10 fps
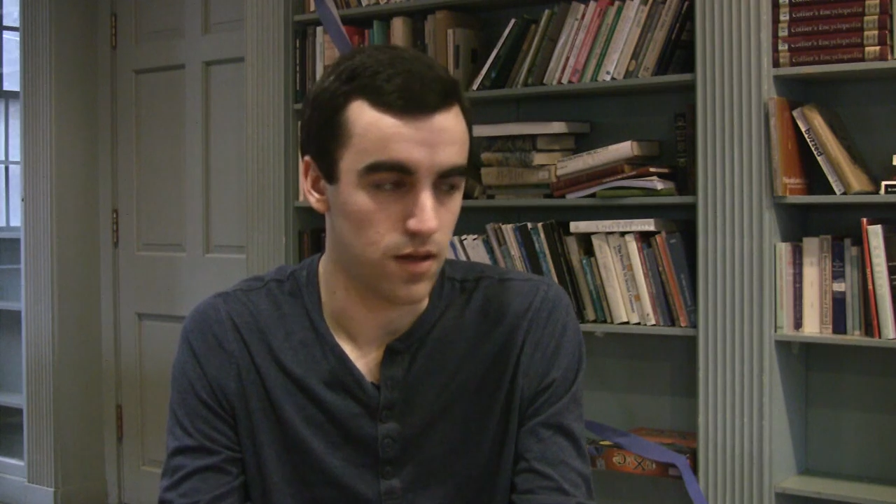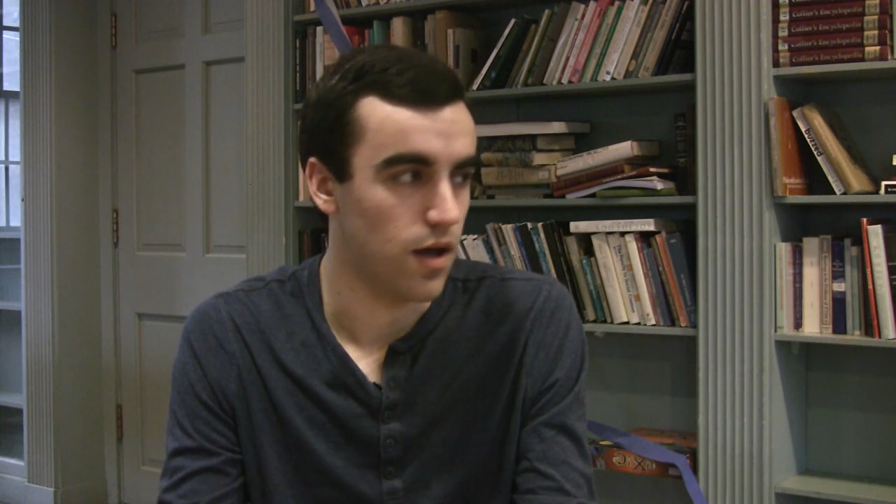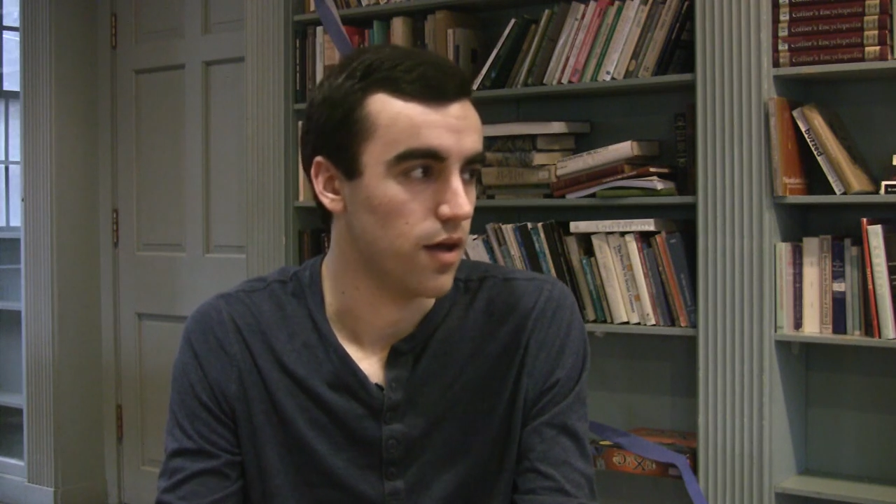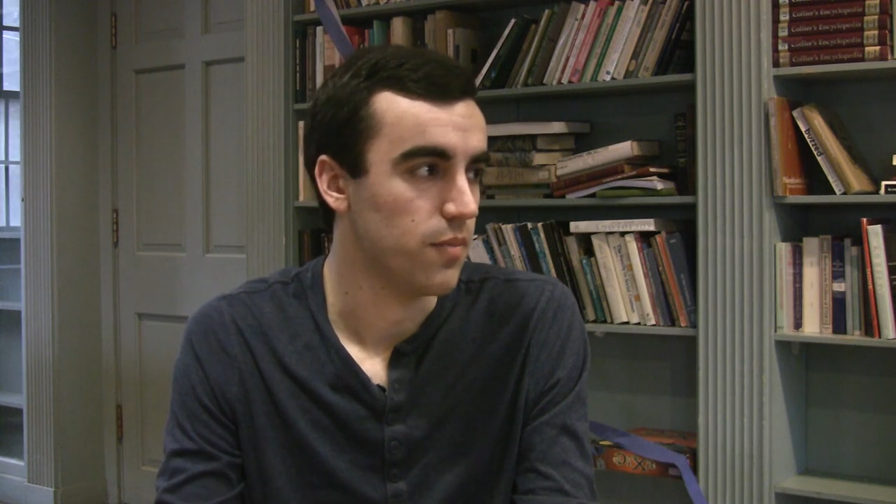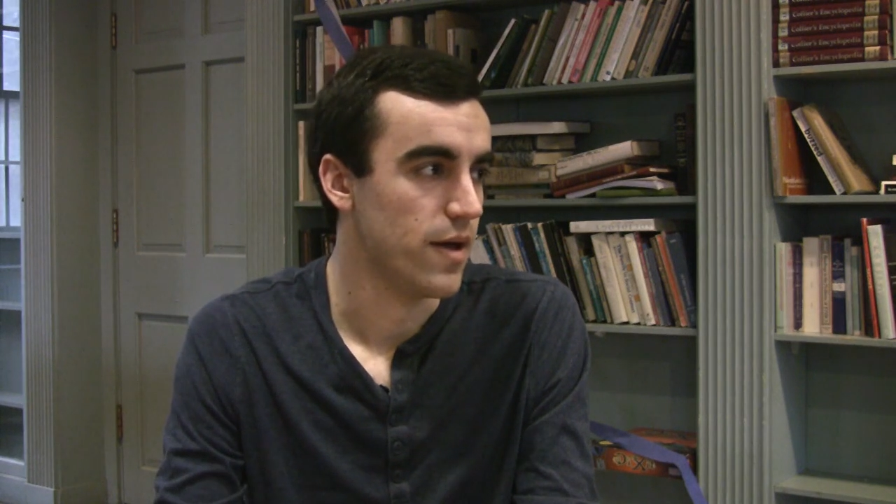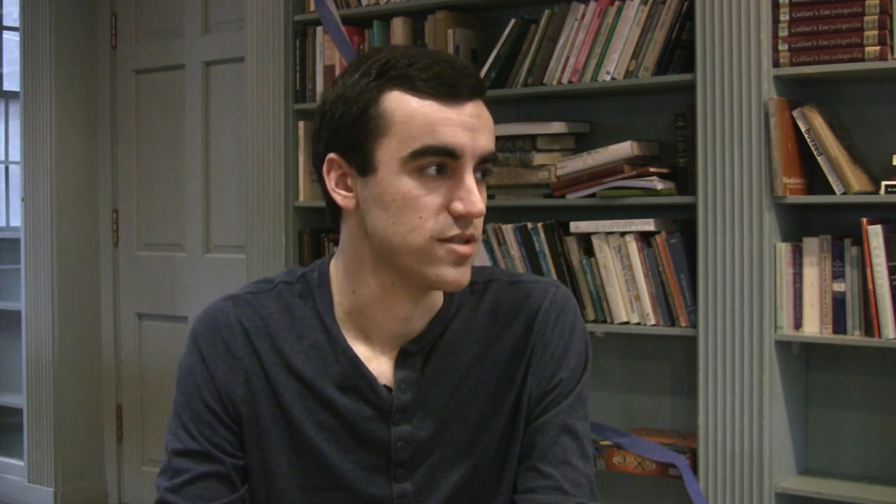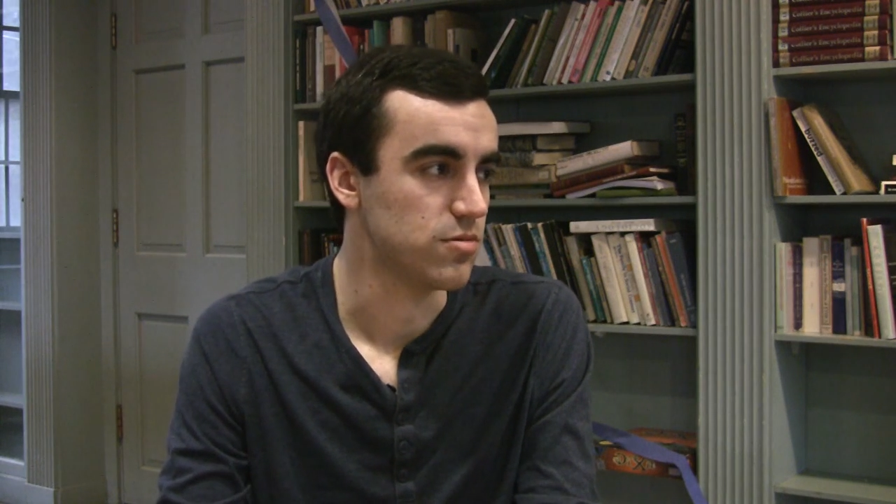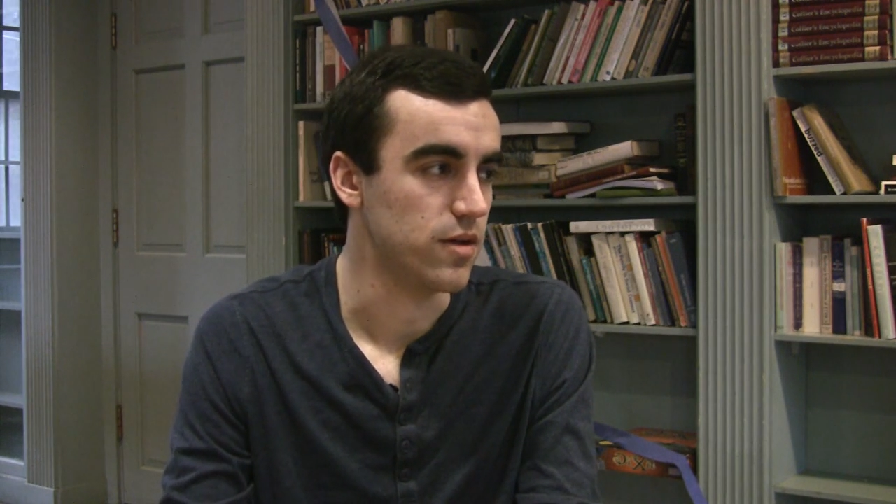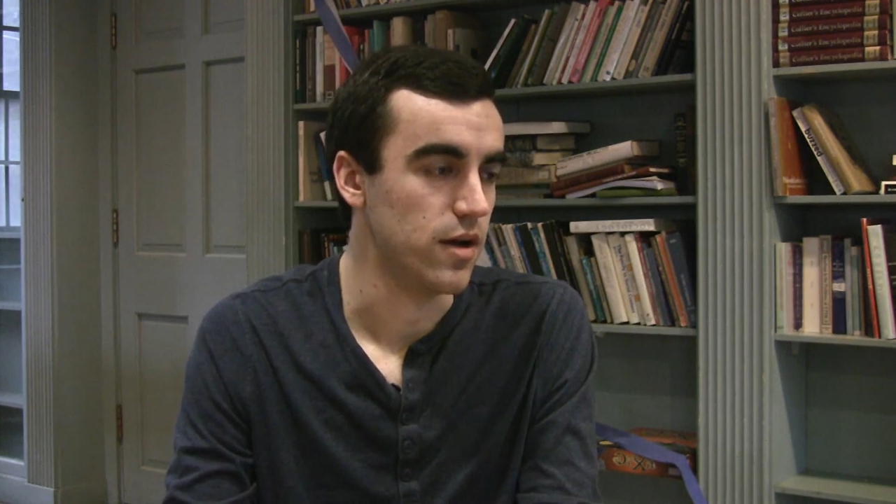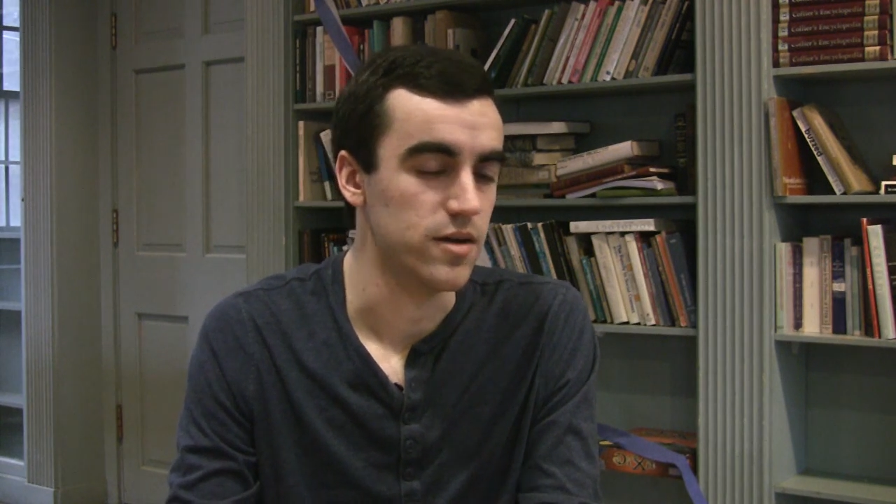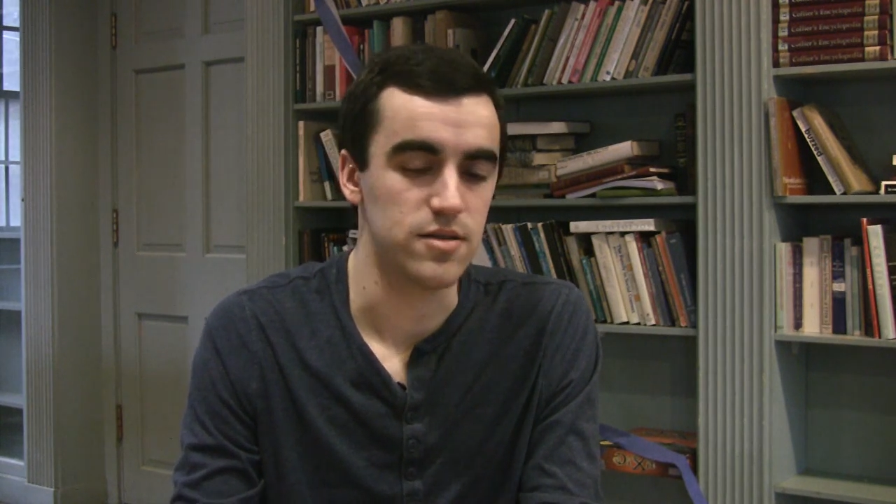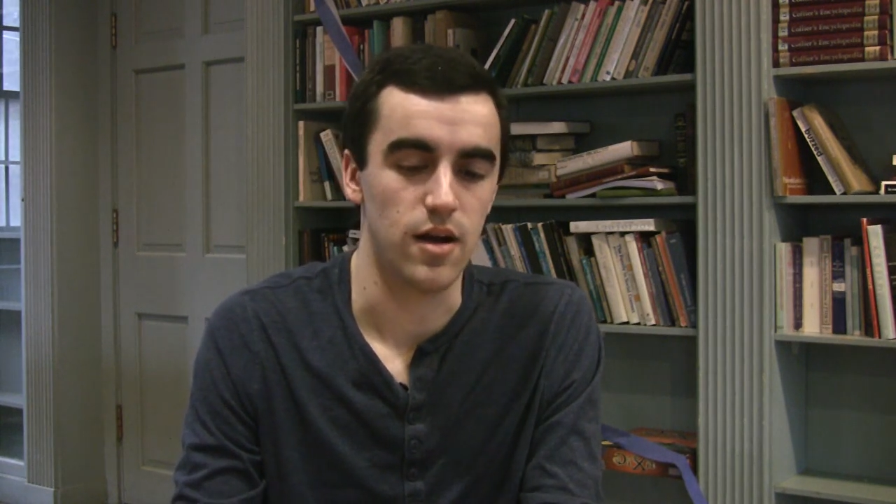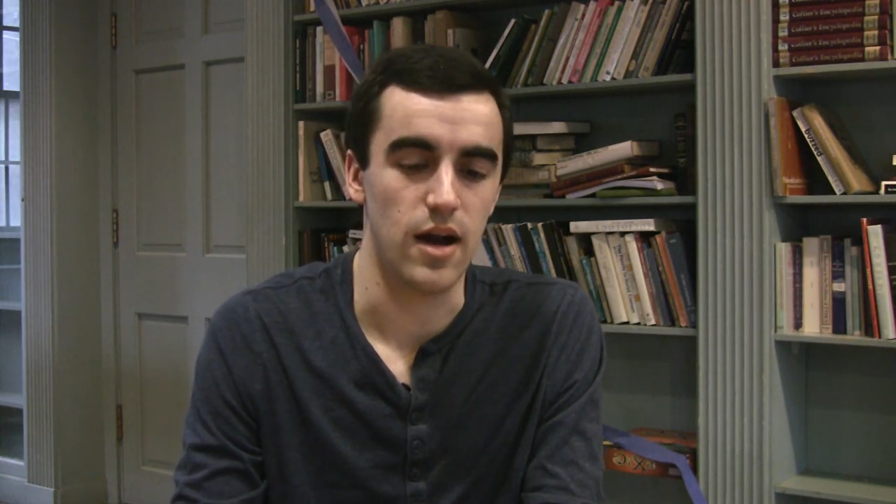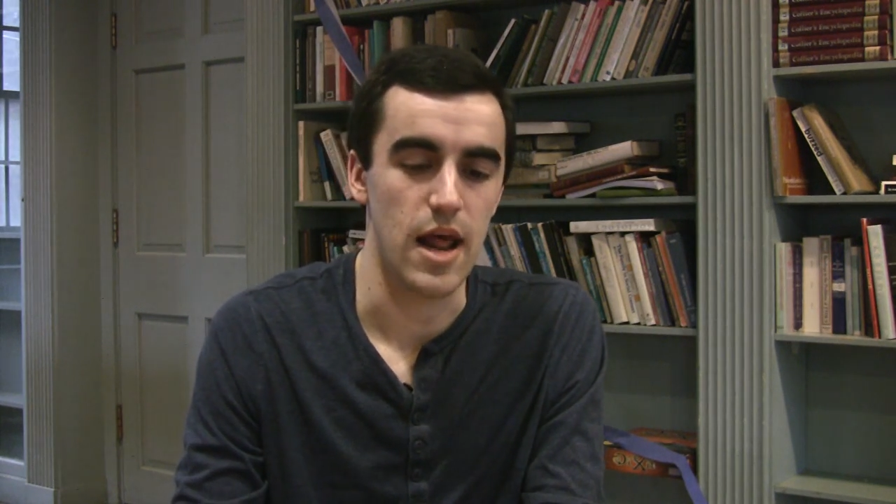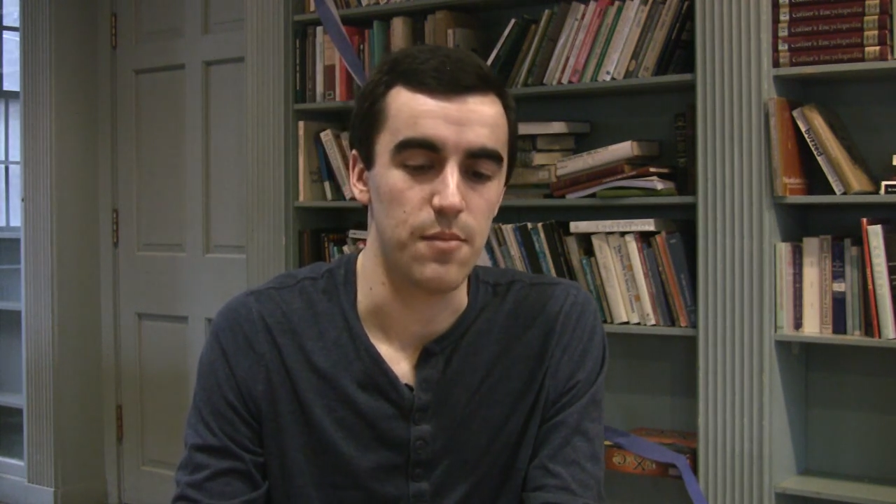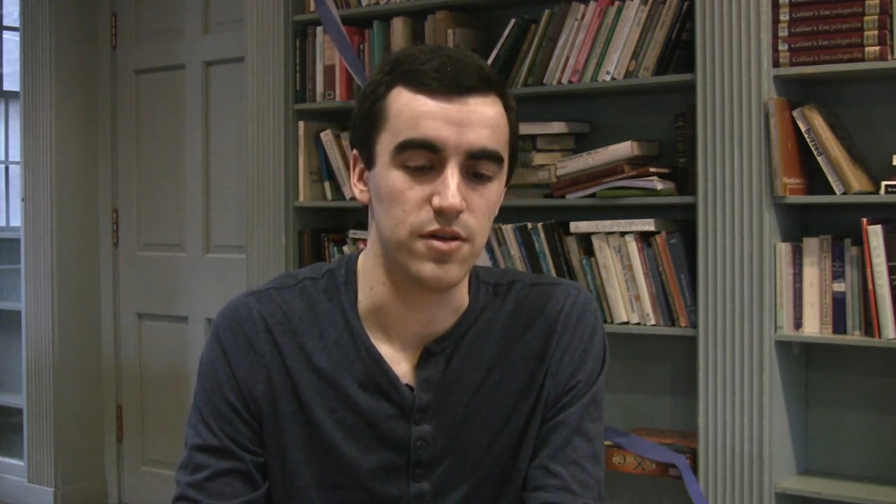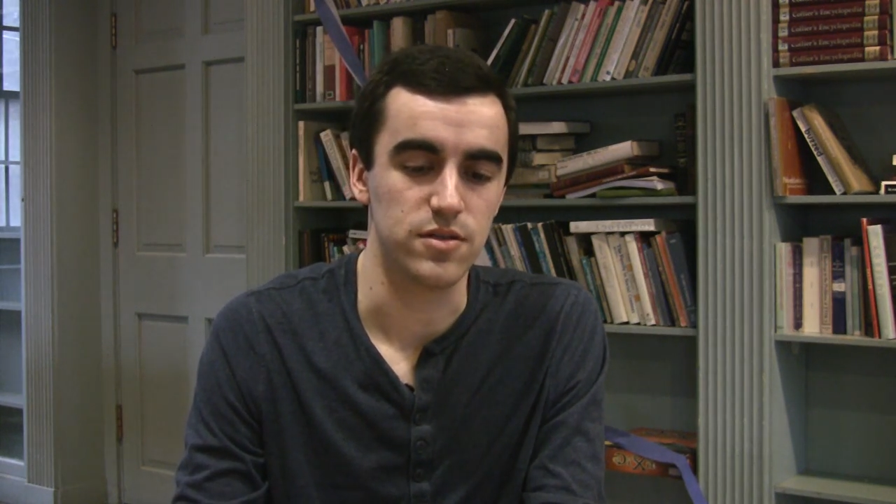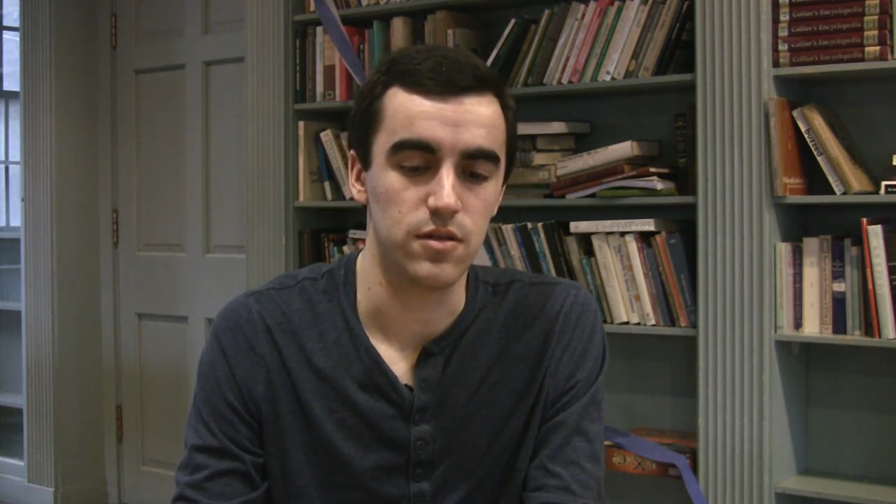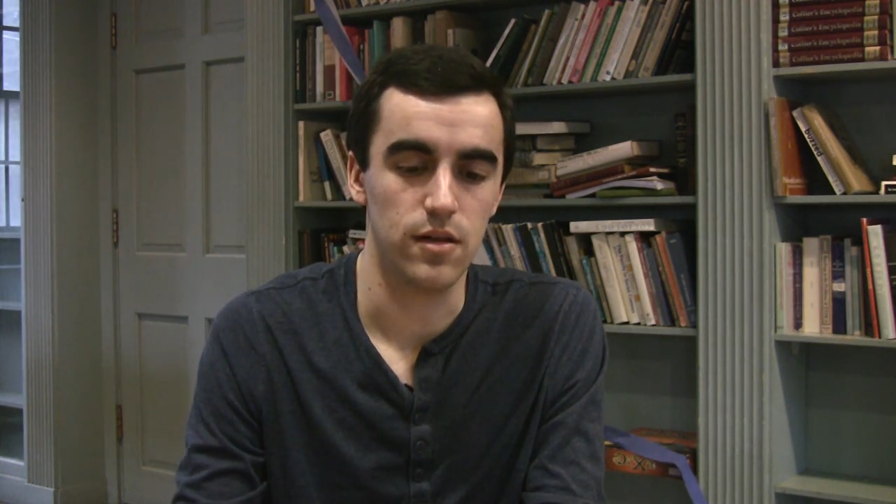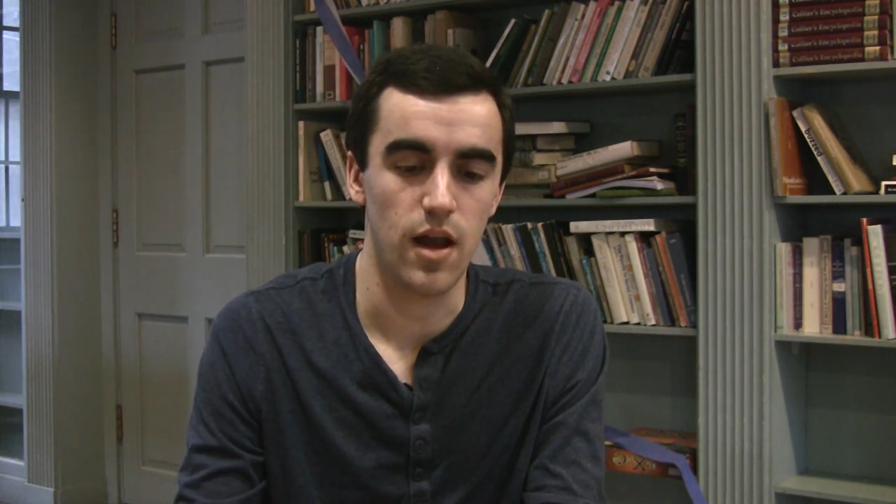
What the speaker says: the past 3 years here at Amherst.